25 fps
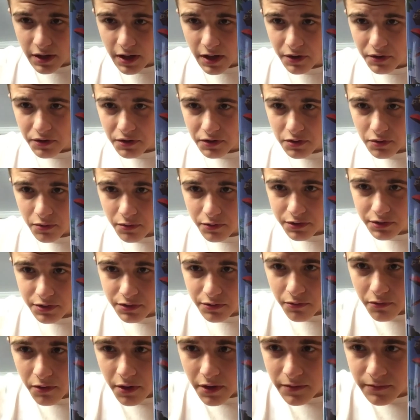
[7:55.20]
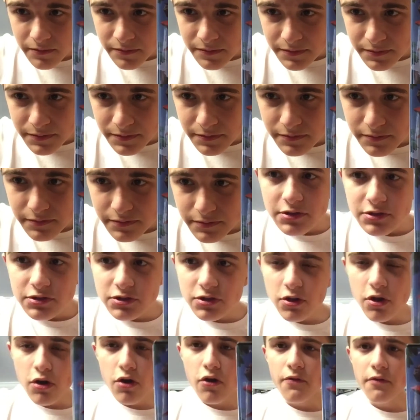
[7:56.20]
the twist went.
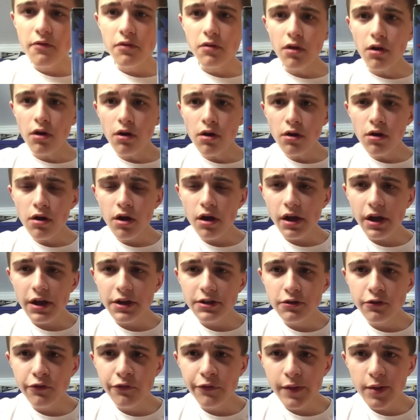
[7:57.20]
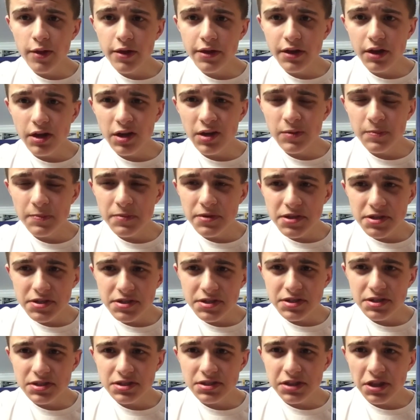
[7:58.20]
So overall, I do feel like Up
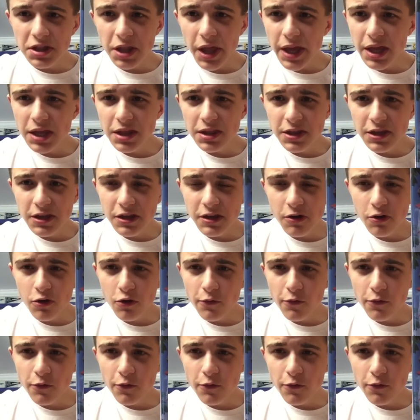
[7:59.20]
is slightly